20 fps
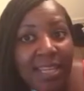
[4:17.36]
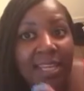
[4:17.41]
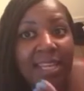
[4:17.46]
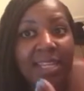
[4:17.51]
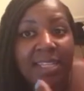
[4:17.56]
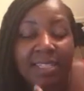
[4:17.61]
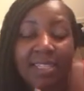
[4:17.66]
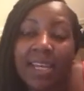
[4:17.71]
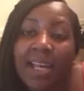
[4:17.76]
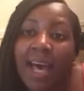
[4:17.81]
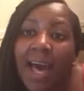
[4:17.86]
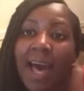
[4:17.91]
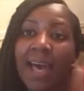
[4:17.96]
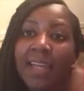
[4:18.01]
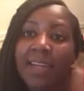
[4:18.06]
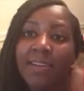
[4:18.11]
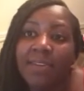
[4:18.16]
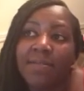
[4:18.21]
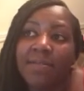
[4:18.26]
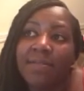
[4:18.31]
need to
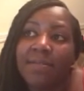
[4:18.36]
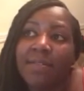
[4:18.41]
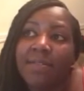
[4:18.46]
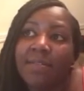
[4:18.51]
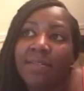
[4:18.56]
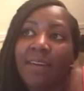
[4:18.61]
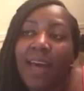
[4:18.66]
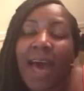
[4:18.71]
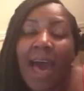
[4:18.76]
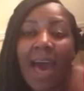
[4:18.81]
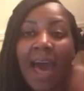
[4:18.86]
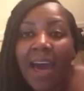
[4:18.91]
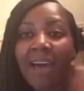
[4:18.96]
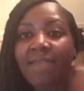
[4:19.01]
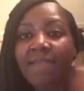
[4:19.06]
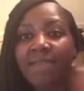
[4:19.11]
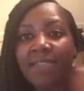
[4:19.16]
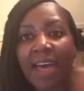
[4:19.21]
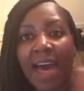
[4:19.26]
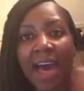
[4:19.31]
kind of
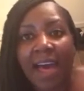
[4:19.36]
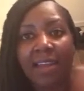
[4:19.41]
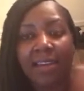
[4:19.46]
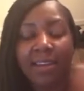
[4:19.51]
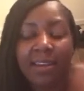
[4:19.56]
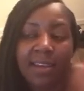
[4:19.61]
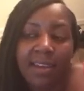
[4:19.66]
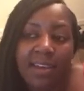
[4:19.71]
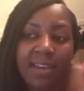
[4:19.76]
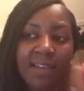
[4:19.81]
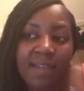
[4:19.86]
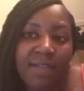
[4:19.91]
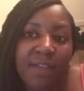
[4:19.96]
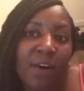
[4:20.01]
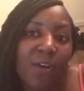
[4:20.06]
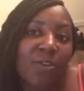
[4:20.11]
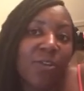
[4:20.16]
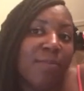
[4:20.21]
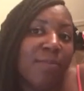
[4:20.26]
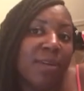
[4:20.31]
have that
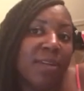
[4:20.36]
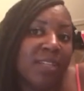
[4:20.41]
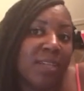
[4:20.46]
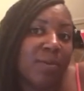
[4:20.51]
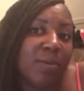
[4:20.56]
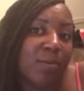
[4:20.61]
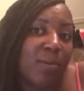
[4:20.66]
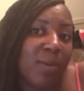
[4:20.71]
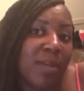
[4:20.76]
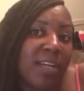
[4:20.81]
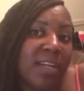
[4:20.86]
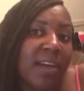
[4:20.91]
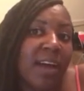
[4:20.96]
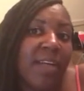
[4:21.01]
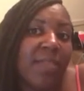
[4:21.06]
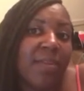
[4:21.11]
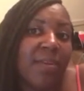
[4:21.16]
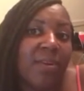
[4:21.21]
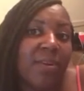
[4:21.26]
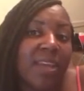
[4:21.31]
vulnerability with one
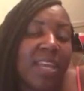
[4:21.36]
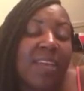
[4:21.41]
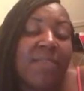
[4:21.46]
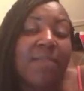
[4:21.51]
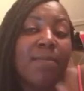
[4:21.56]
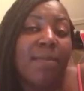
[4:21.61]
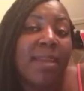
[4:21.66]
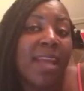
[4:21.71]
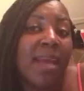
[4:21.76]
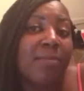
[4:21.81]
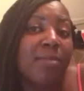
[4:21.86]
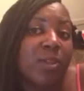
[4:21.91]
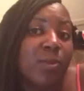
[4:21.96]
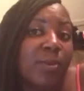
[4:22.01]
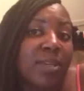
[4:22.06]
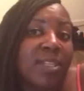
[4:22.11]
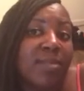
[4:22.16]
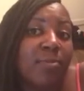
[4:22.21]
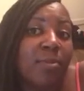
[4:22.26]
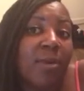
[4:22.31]
another, even being able
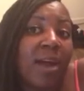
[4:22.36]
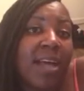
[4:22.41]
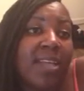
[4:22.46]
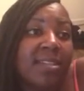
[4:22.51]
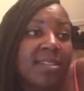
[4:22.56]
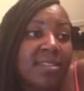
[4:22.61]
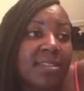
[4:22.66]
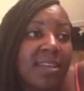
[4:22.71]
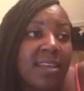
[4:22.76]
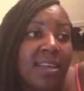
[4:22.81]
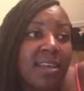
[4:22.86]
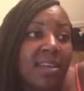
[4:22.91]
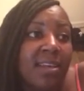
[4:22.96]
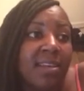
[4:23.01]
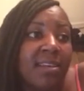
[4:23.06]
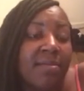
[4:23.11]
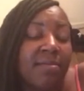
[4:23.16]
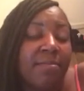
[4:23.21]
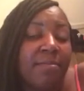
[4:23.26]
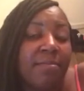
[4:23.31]
to express,
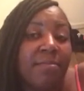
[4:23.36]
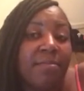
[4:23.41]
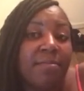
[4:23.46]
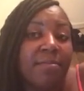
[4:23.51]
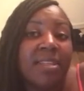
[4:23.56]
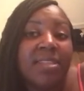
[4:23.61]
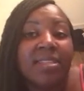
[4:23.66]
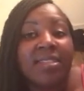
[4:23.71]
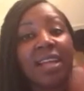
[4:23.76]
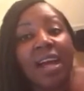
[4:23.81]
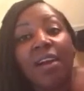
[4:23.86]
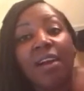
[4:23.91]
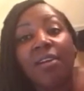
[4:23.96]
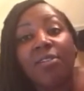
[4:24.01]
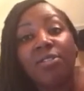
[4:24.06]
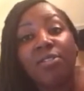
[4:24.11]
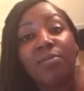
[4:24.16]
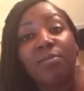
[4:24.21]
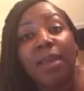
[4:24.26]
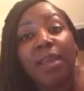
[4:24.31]
this is how
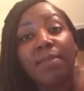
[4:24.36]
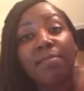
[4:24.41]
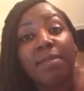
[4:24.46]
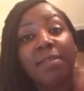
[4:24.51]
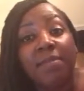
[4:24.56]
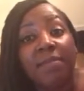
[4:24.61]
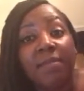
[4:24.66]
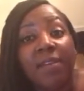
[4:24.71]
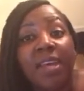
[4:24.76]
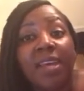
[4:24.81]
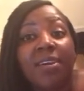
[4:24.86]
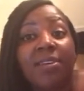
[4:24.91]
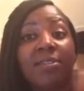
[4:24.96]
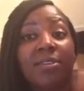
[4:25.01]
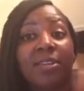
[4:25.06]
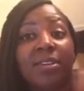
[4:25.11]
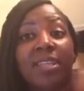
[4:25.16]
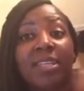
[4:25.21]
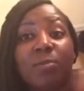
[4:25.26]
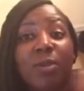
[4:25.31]
you make me
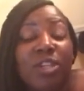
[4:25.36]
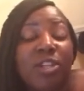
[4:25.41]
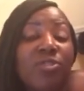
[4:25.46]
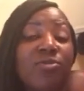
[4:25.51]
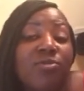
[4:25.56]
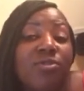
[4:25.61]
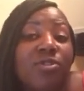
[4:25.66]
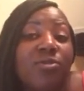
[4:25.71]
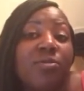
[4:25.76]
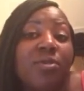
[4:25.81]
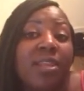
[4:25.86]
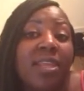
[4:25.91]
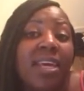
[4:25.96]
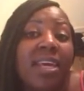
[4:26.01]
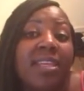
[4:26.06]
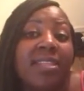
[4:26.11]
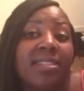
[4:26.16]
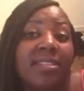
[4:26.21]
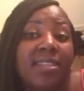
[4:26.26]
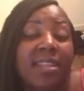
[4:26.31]
feel. Or when you do
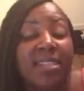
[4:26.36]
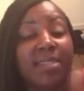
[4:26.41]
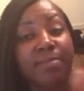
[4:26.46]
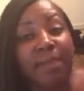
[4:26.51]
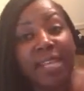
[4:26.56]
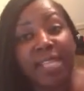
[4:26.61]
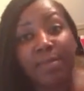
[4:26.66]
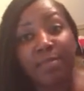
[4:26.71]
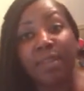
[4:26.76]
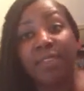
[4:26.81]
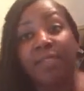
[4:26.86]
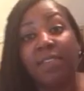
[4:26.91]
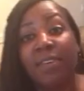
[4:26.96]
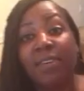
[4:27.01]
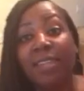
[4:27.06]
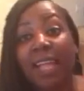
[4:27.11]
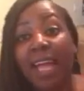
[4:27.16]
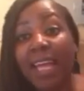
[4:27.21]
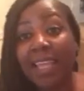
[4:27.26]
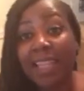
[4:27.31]
this, this makes me
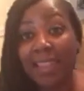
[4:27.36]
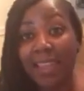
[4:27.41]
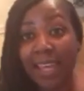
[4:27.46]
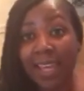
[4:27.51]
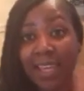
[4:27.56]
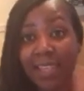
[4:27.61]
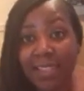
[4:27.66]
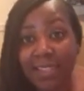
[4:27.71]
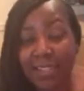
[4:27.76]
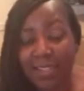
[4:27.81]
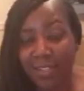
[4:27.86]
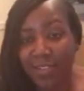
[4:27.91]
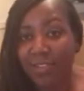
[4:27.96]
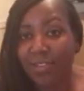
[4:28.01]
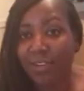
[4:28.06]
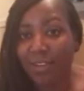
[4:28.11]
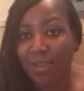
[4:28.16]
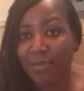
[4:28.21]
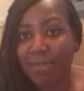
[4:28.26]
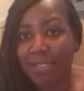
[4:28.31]
feel like this. You
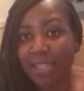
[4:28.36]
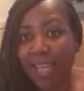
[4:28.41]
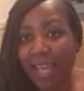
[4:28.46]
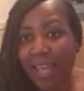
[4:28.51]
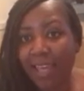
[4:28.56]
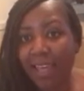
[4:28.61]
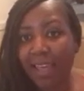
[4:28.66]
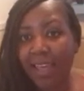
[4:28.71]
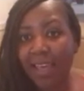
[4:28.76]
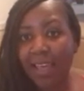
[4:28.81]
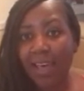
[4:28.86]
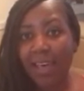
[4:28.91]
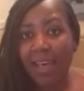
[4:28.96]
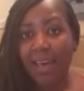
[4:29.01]
know what I'm saying?